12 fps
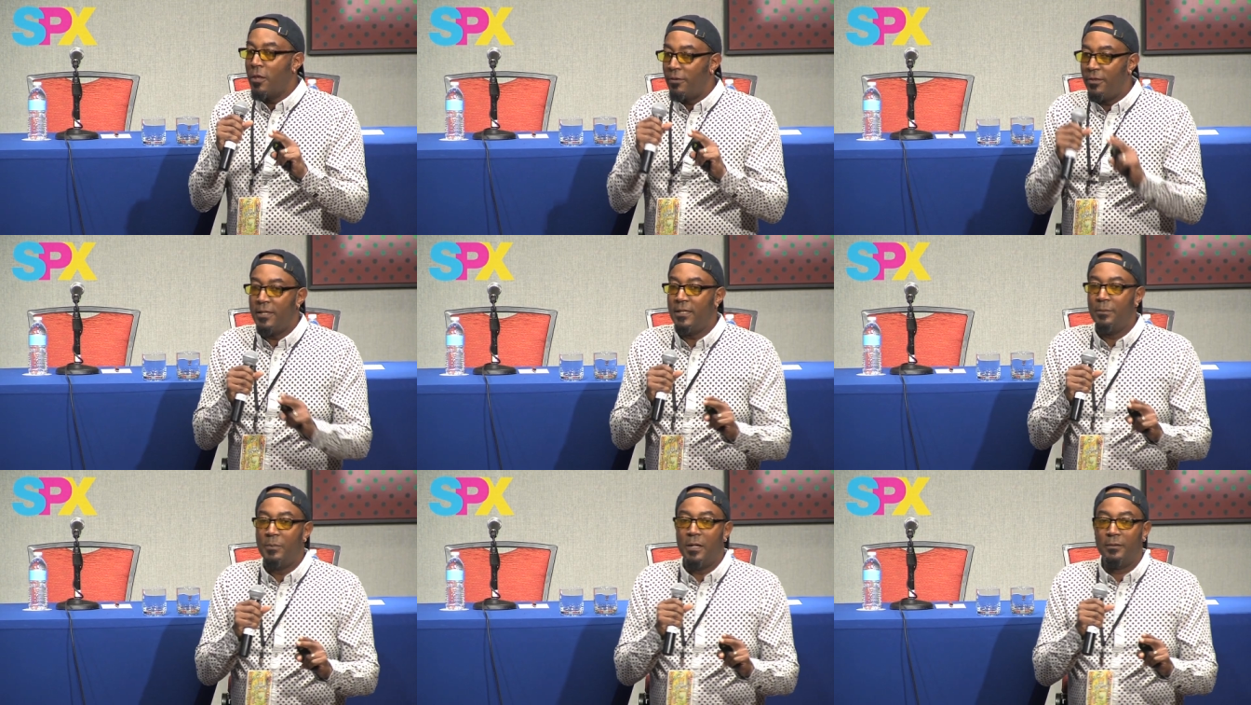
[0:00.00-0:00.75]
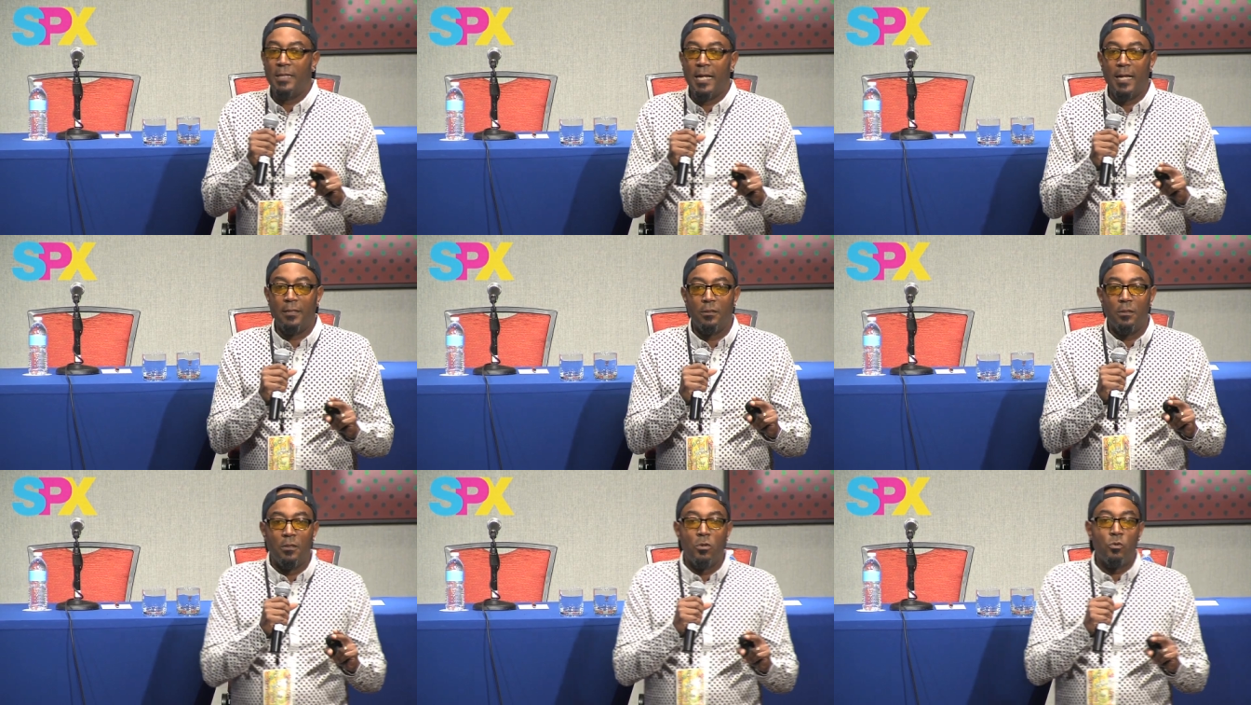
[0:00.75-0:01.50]
Think about that.
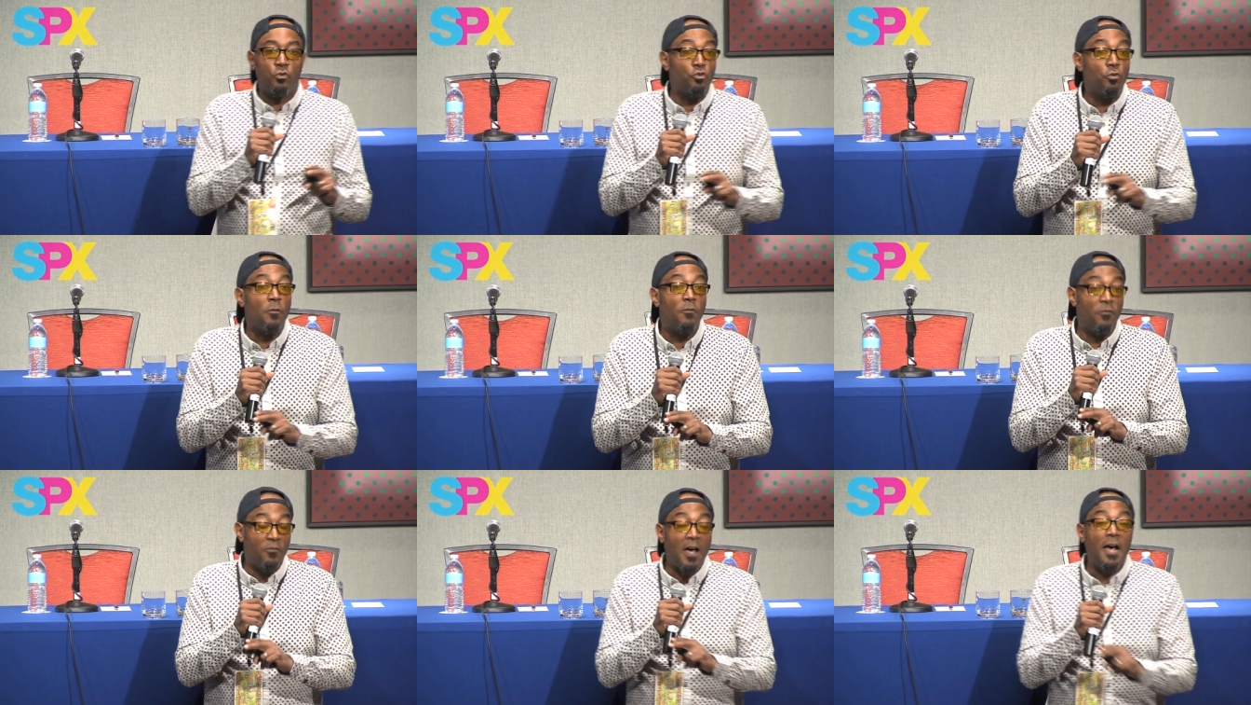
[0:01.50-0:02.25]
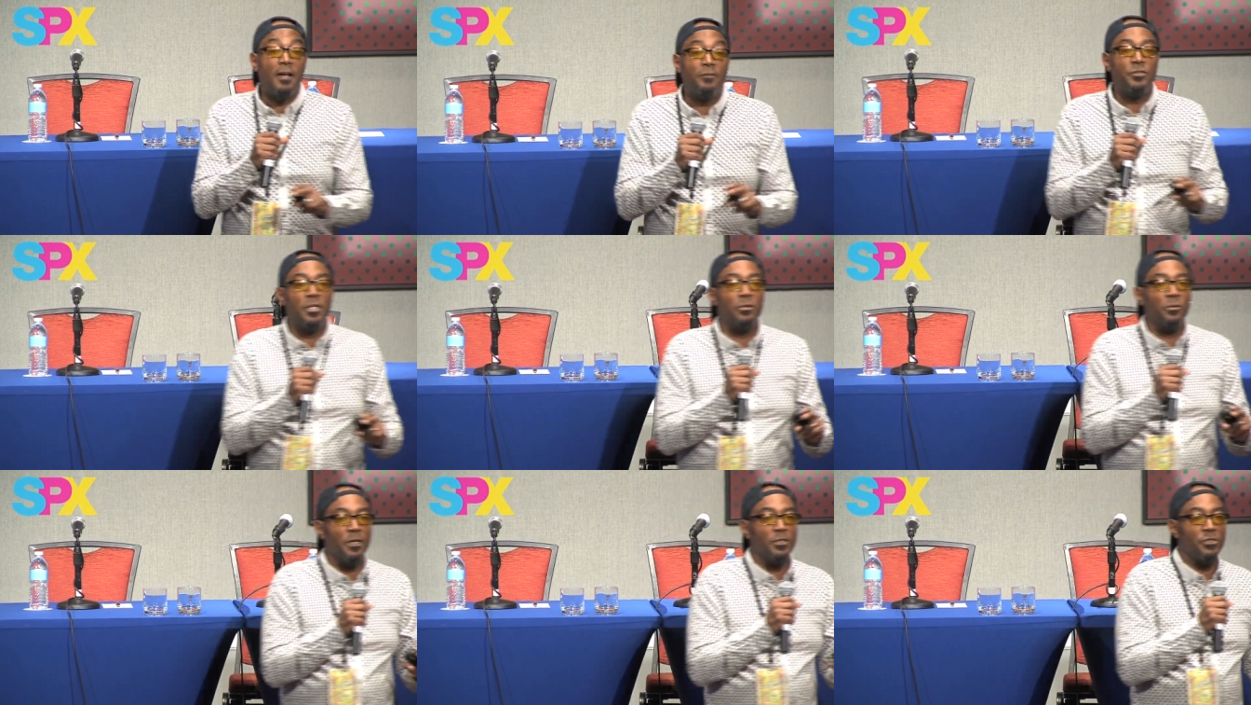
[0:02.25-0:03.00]
5
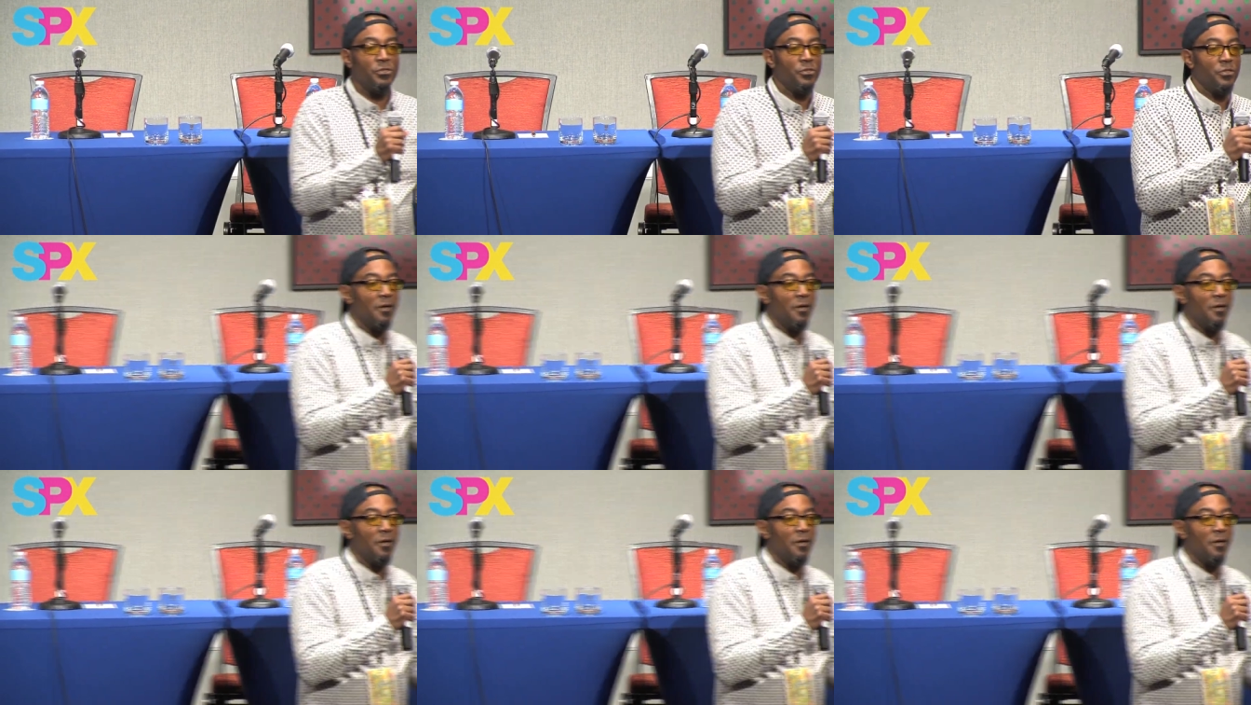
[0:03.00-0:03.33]
generations